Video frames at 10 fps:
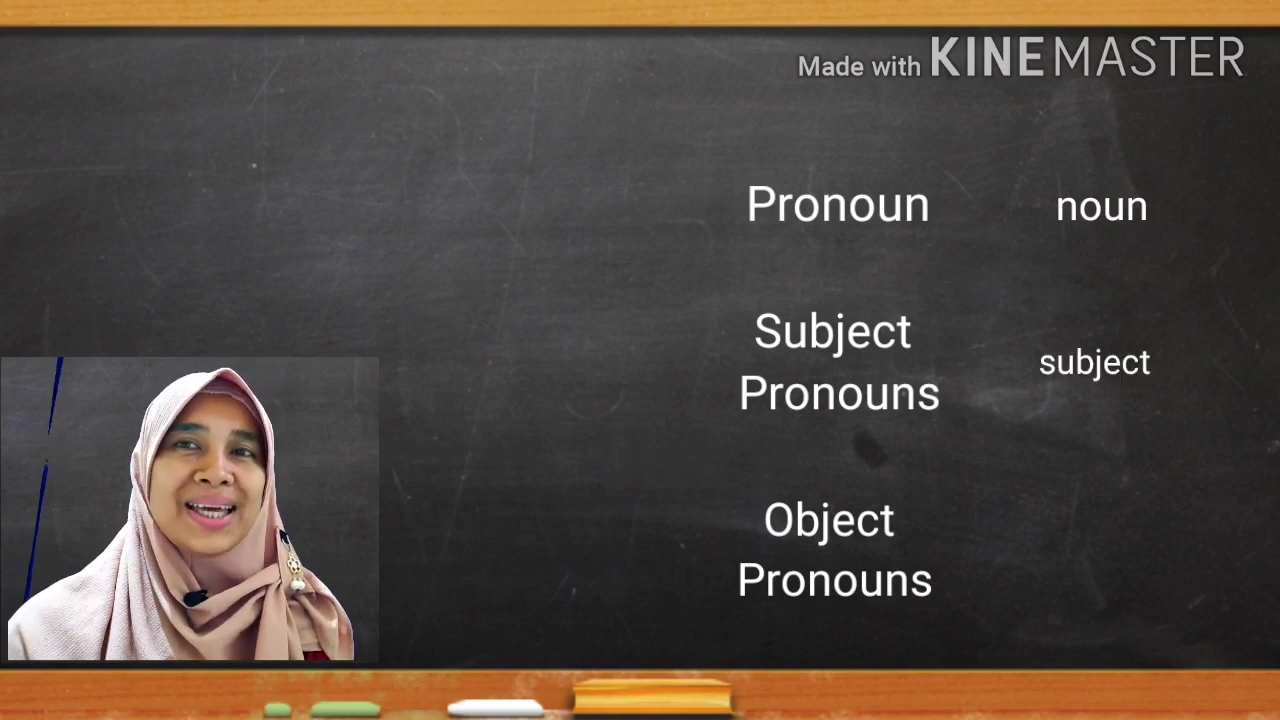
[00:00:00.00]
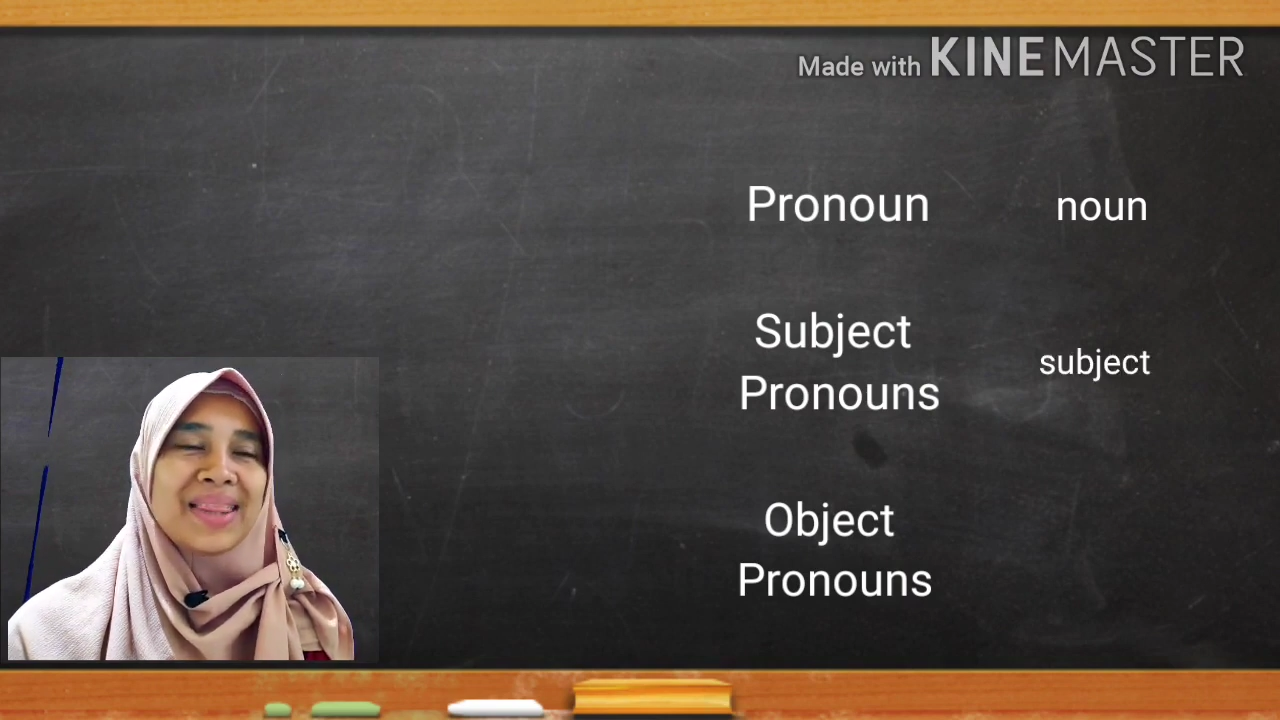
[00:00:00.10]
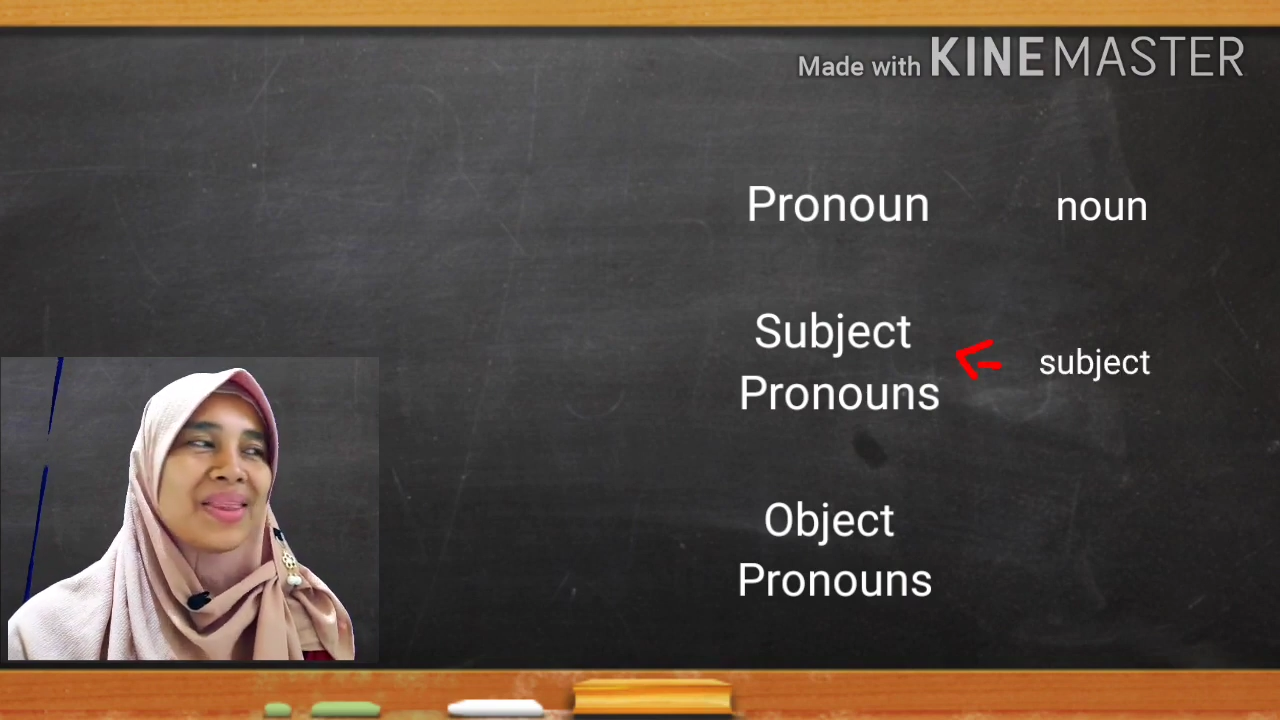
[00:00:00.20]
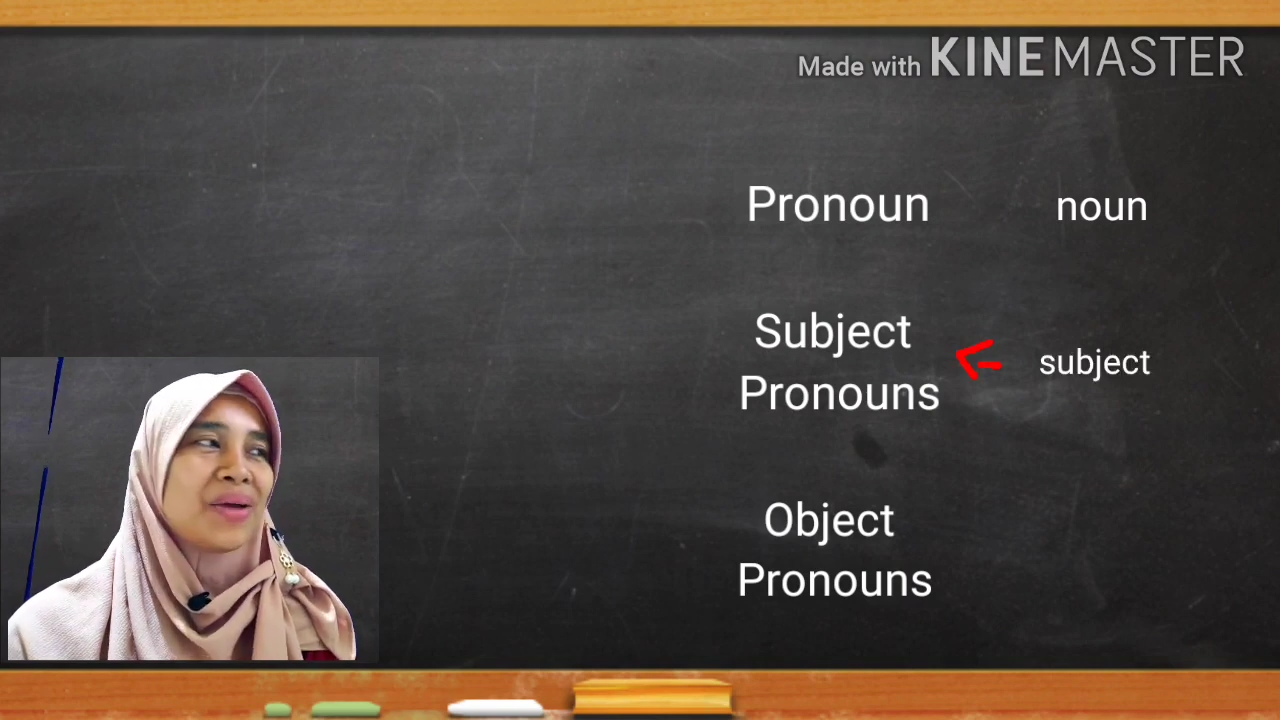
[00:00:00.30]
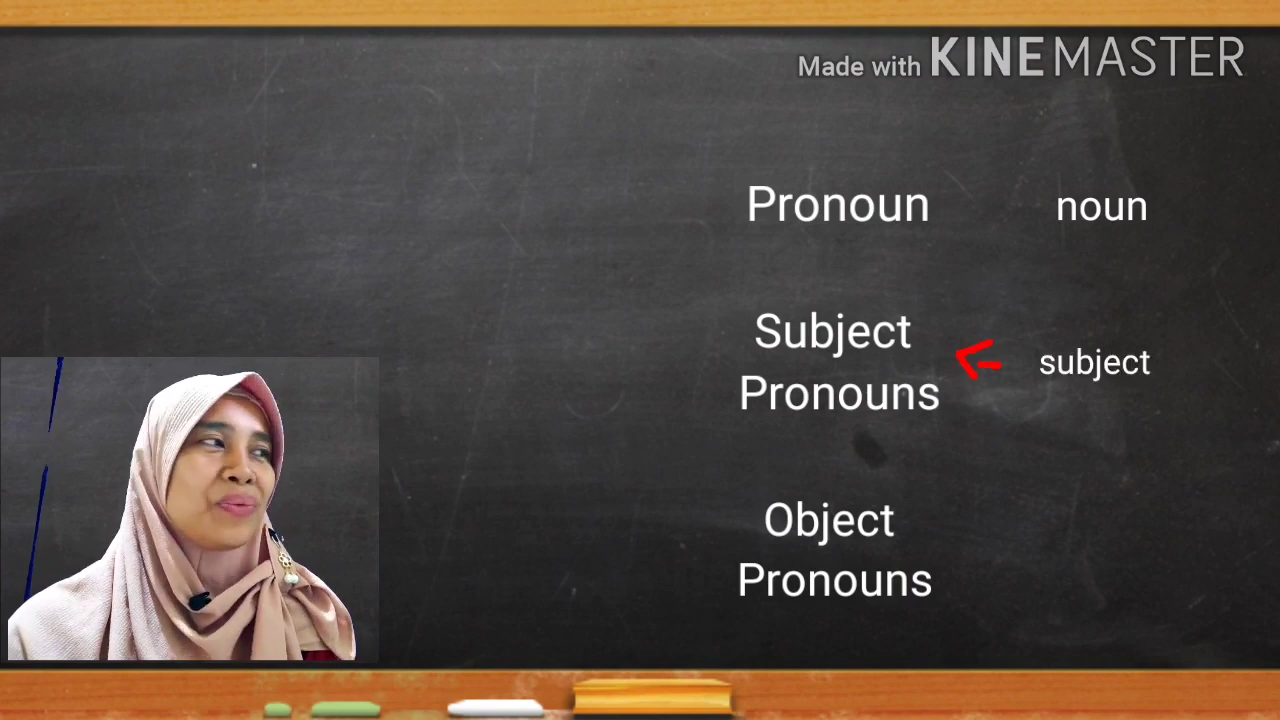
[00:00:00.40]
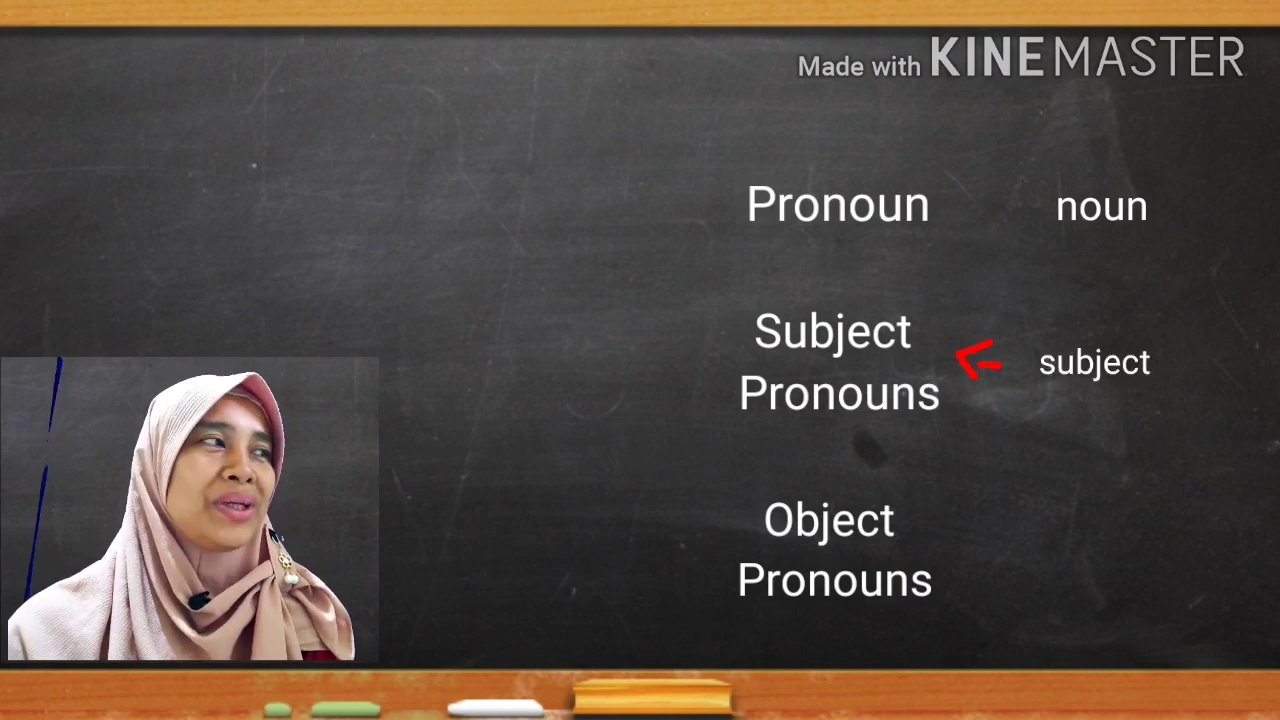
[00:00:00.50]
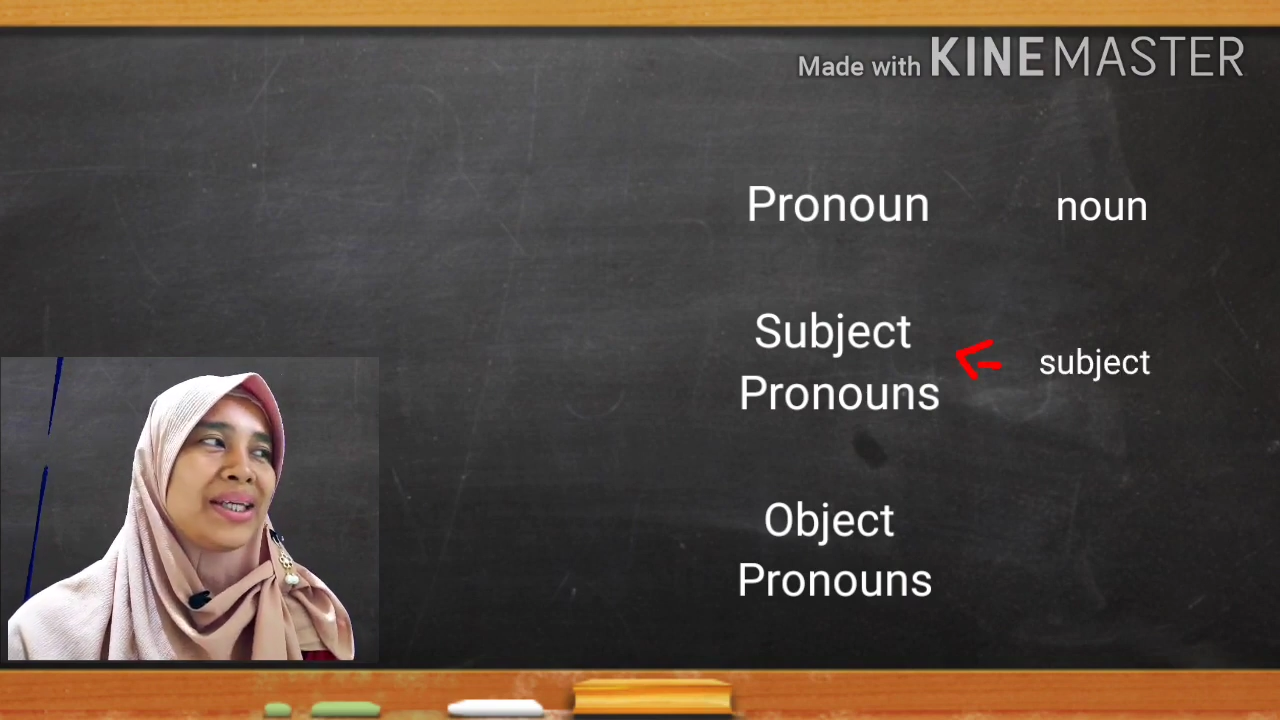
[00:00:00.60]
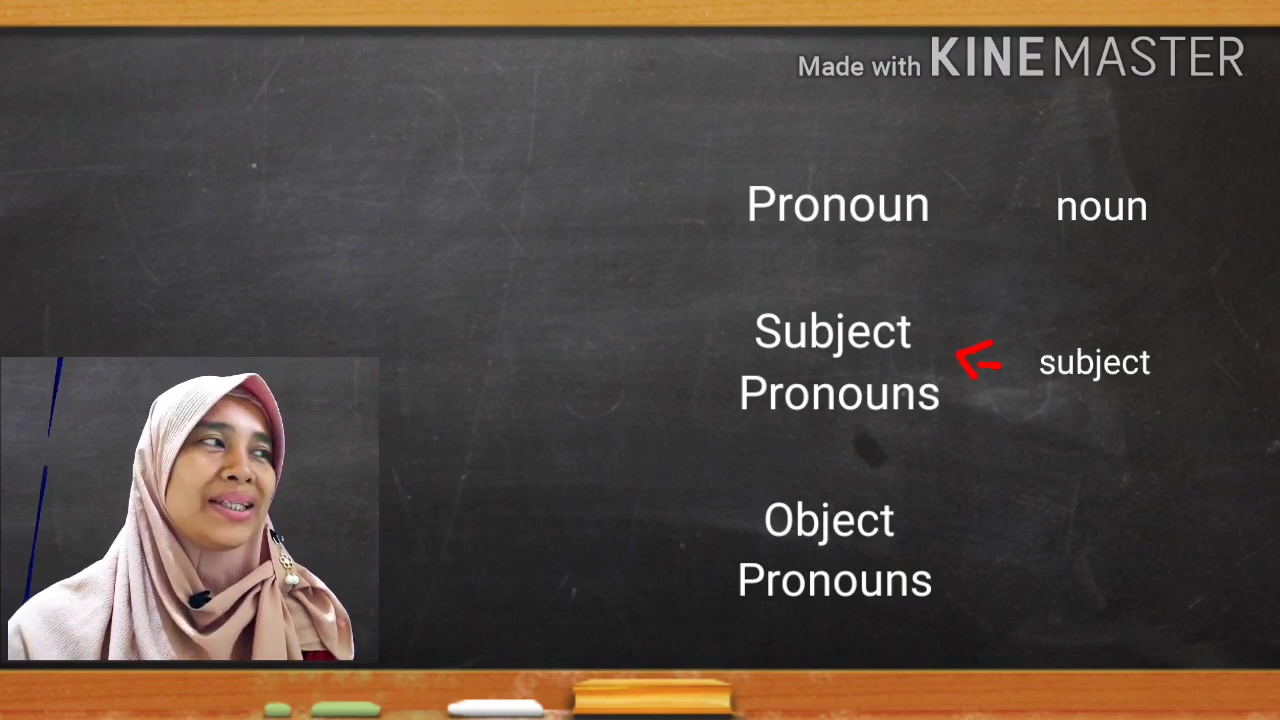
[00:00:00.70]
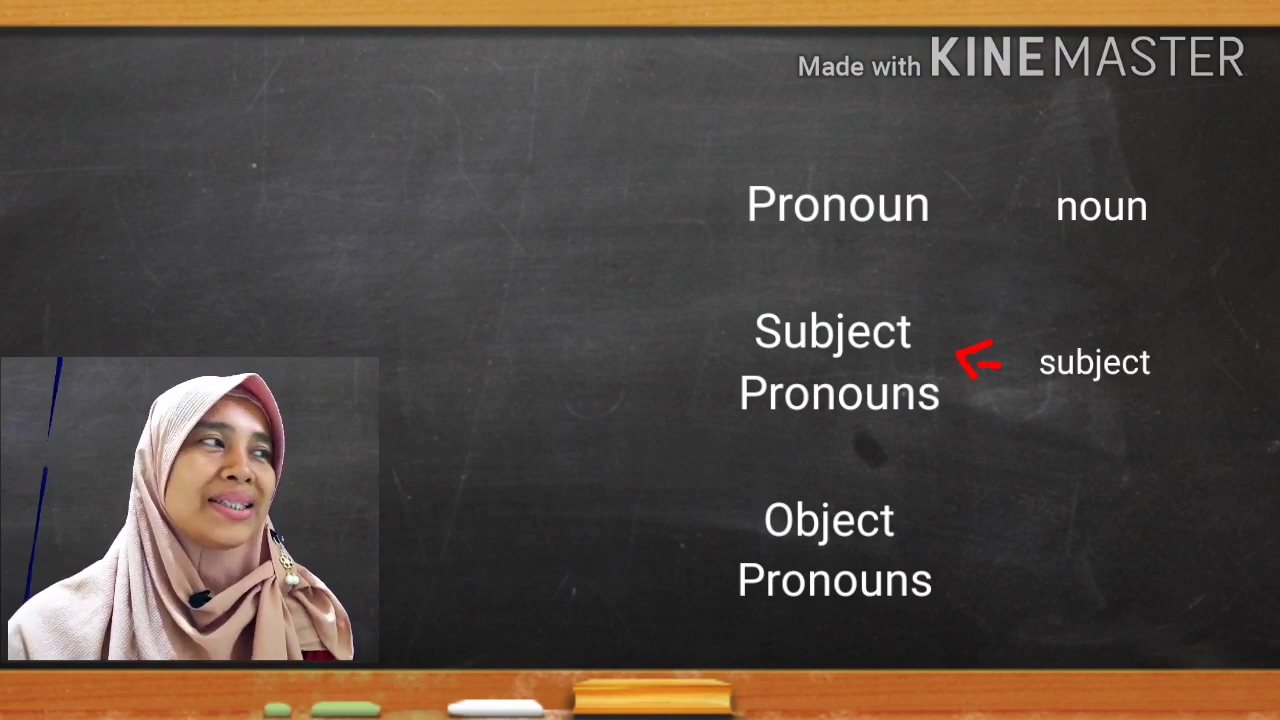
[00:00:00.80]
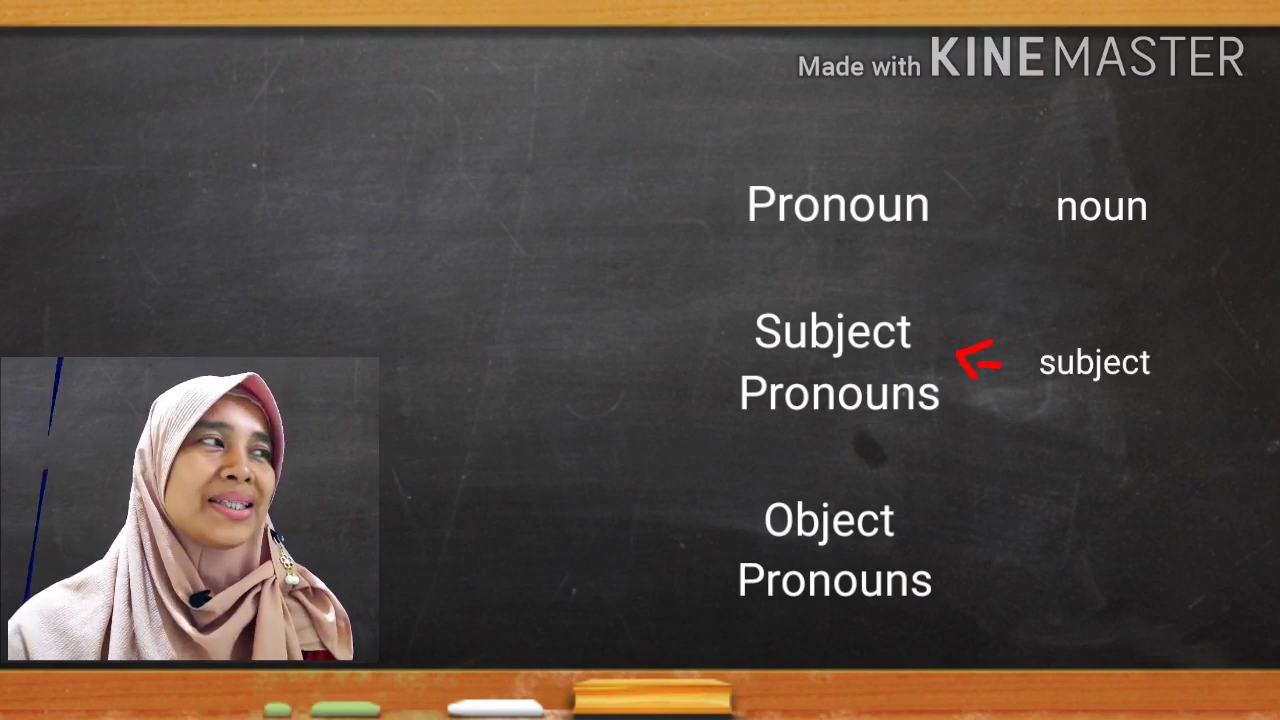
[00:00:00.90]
then we need